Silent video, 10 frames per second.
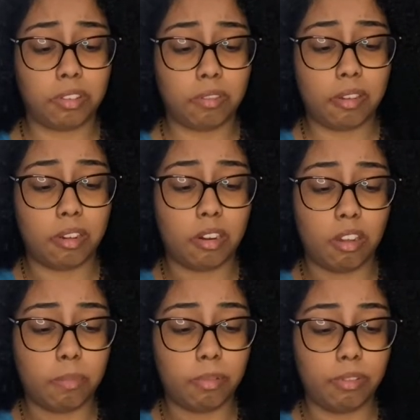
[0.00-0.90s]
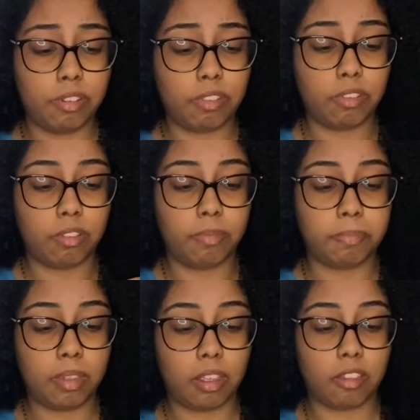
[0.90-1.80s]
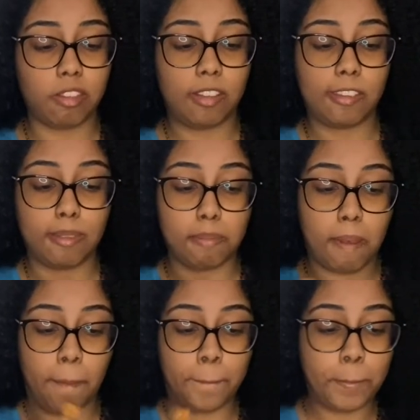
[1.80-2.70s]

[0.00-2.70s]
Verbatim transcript: so I didn't upload it. So, like I said, this is my